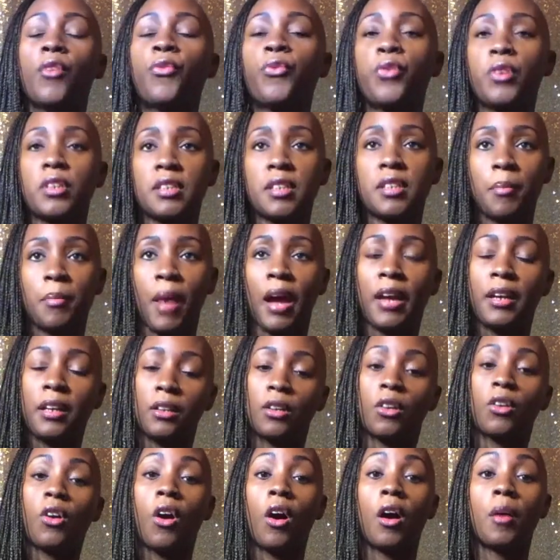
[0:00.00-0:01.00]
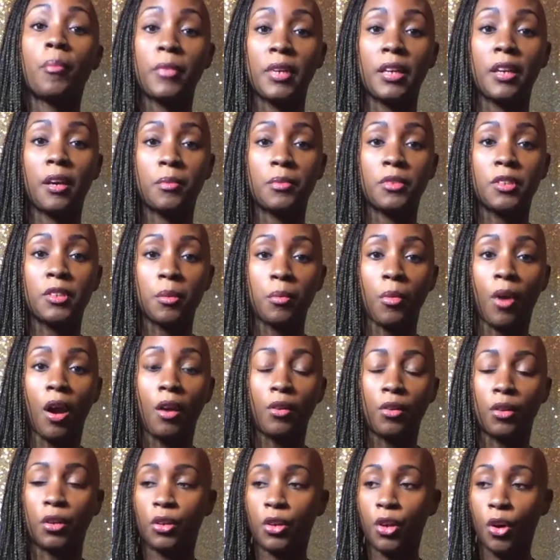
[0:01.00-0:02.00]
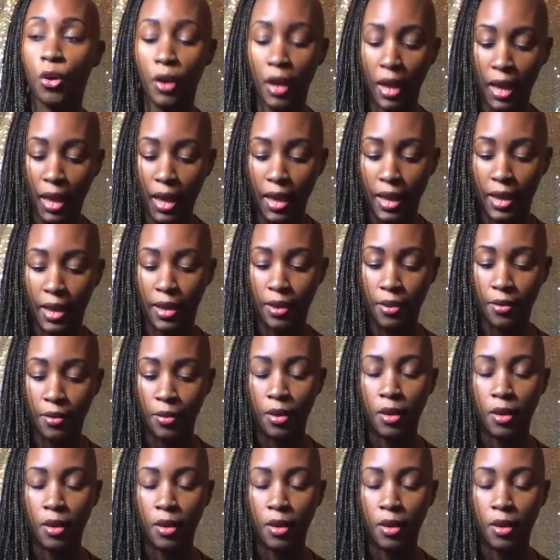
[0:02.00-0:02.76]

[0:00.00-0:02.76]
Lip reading: for somebody to call me up tomorrow and go, hey,